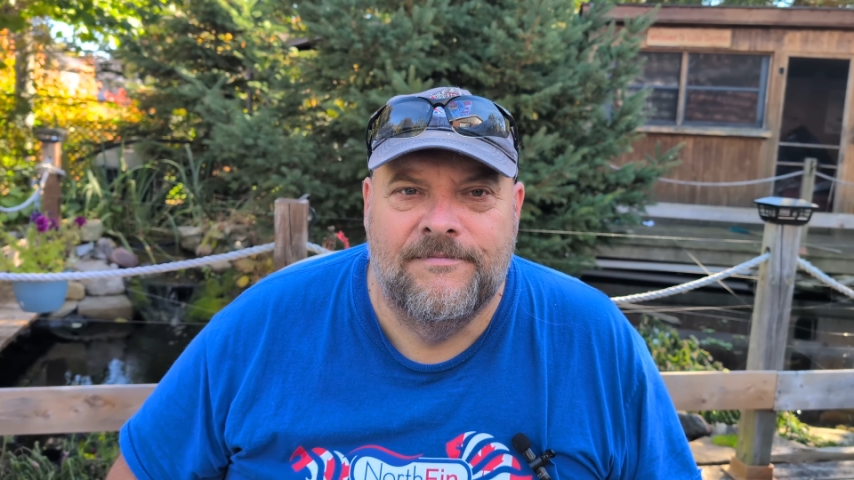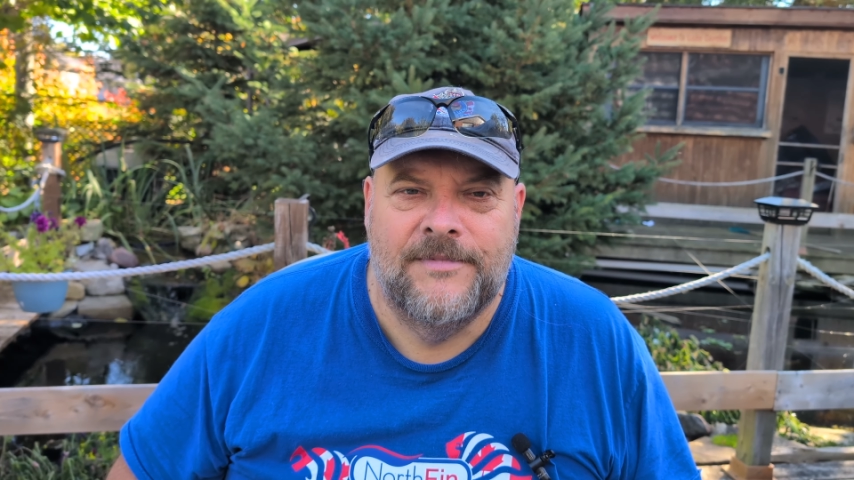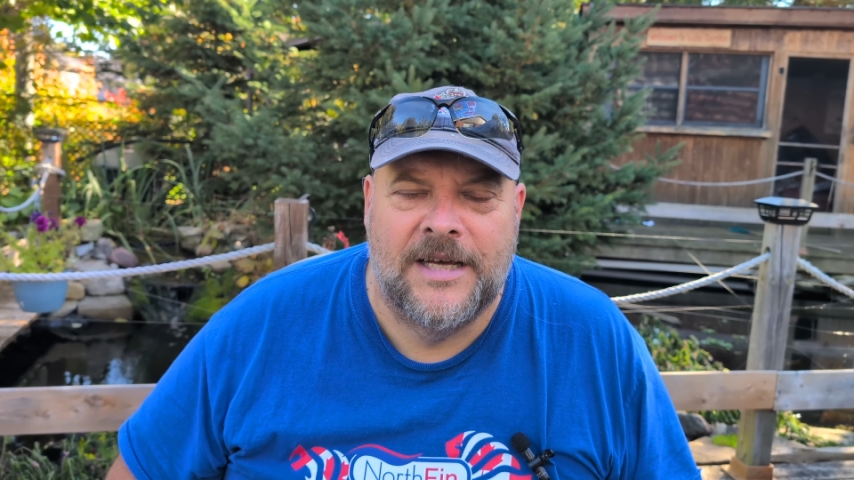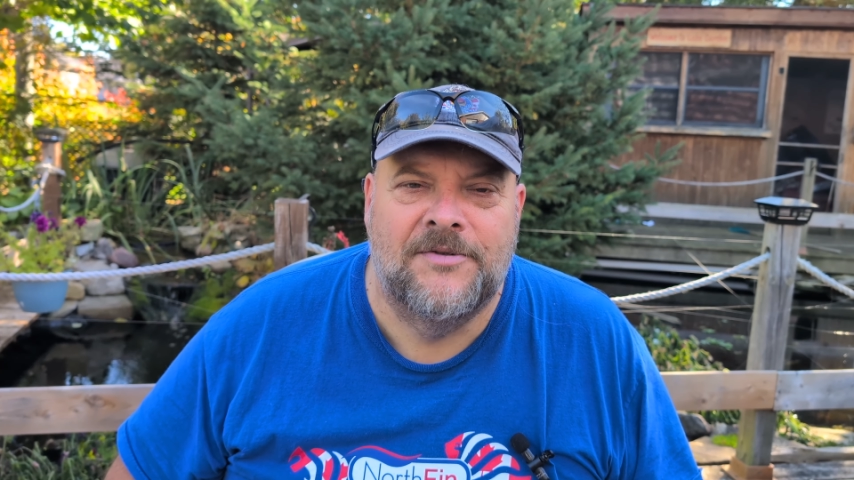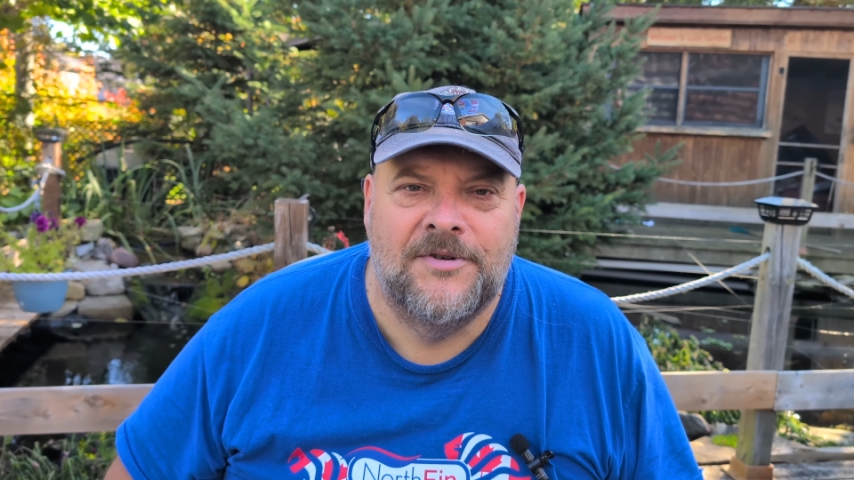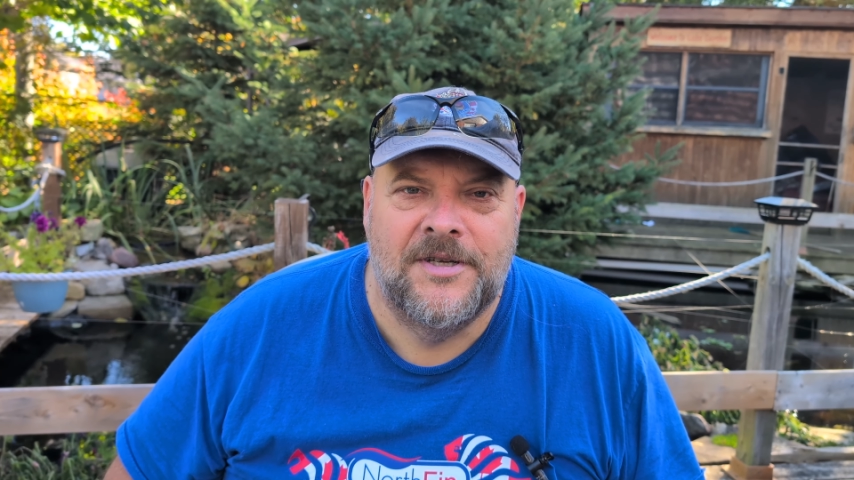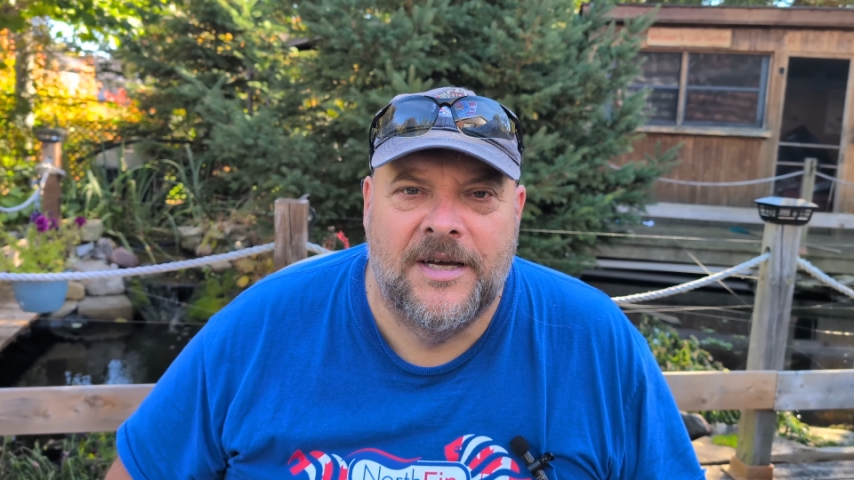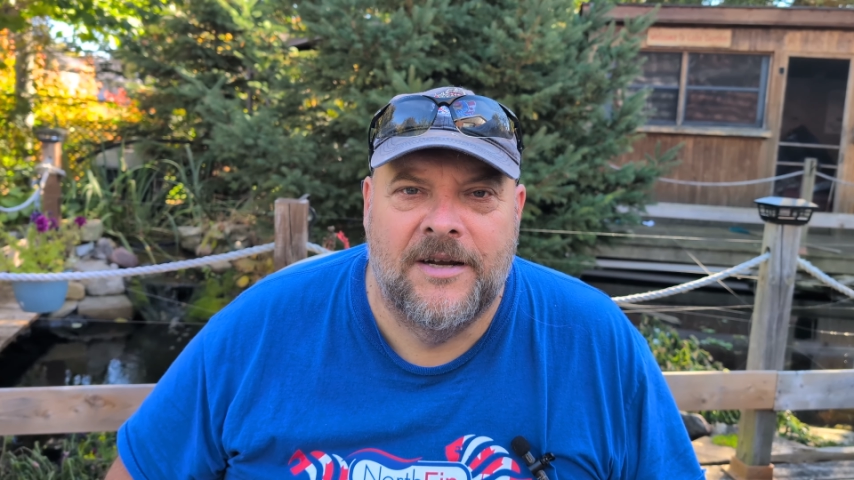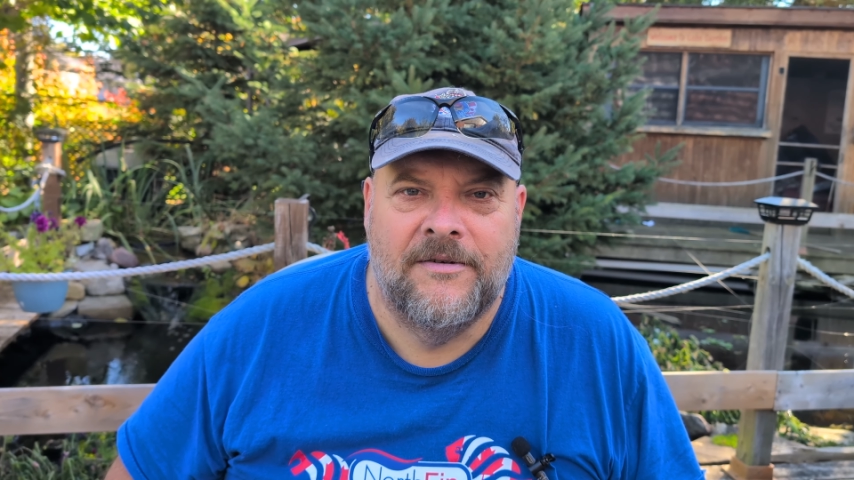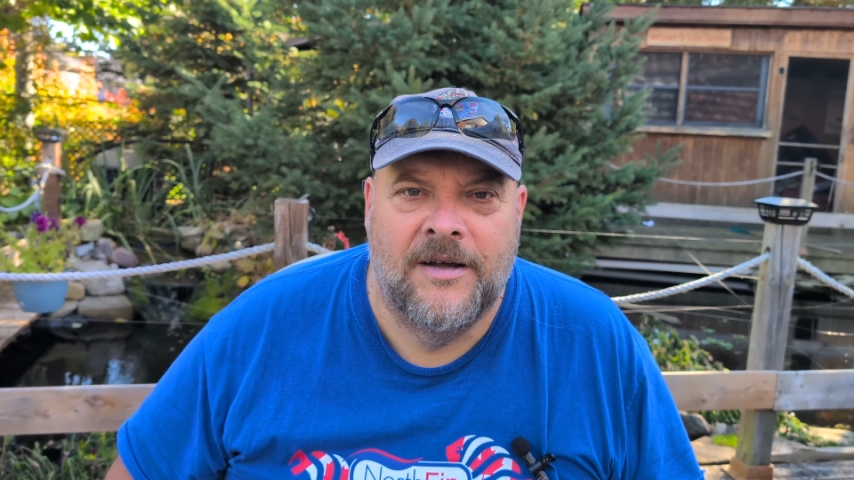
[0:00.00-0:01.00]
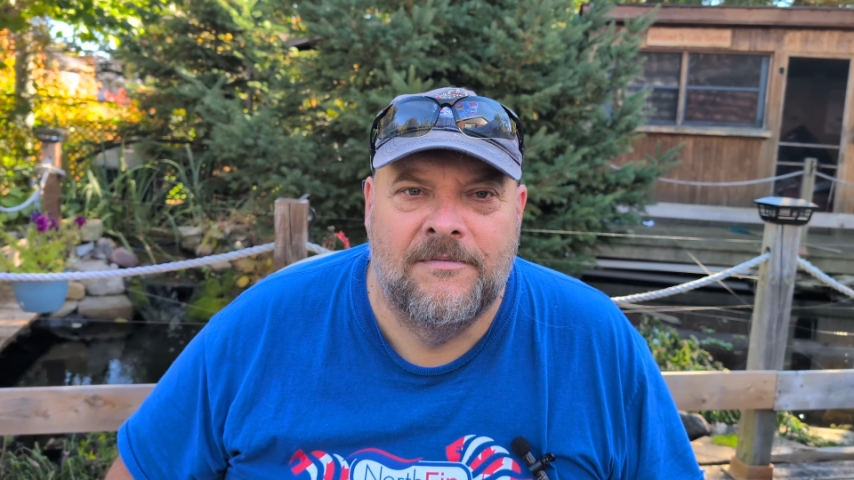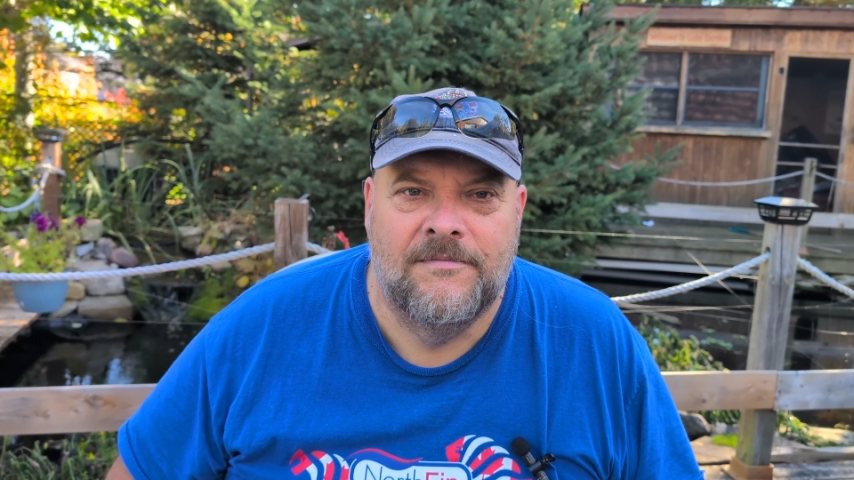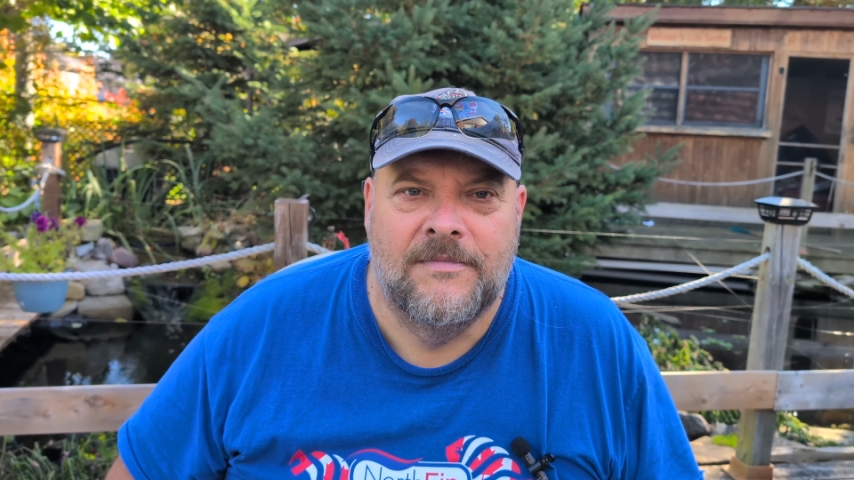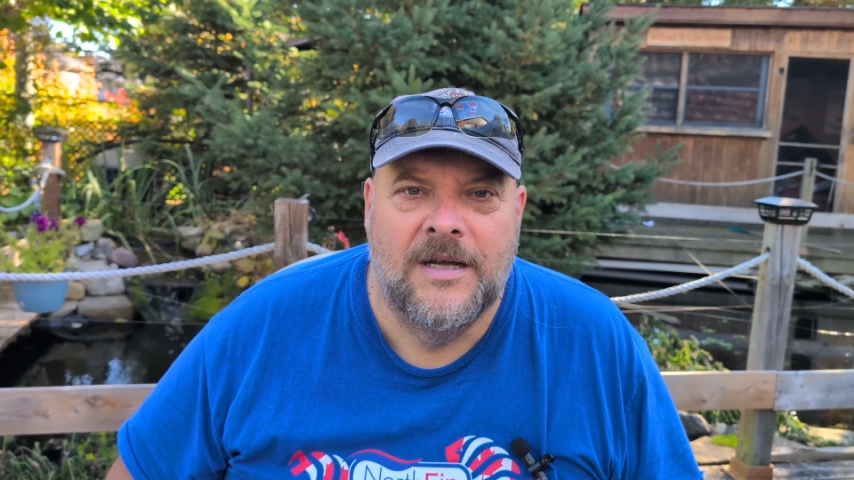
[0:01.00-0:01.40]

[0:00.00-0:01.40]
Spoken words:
thanks for sticking around.